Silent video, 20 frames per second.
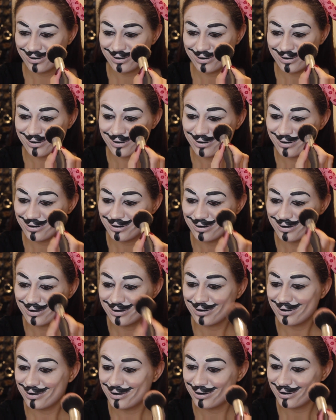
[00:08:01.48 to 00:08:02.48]
And lastly,
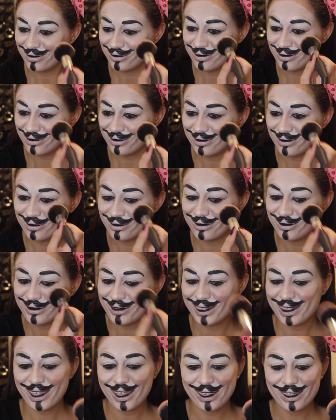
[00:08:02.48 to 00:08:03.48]
we're going to add some
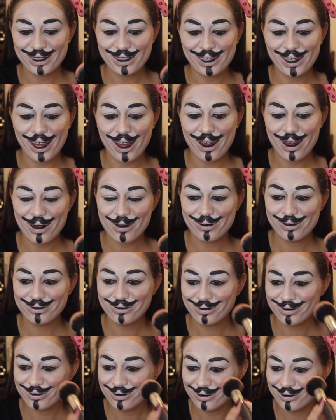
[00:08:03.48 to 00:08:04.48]
rosy cheeks to
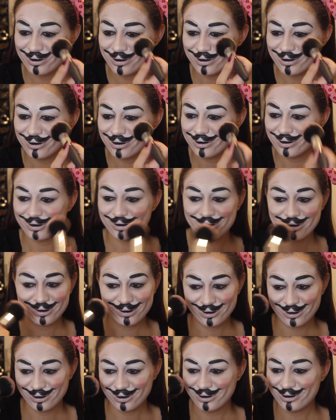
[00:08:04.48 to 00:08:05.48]
this bad boy,
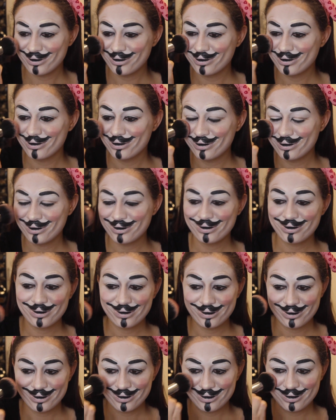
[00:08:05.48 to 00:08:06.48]
and voila, we
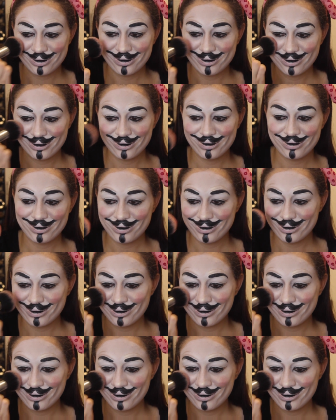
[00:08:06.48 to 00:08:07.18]
are done.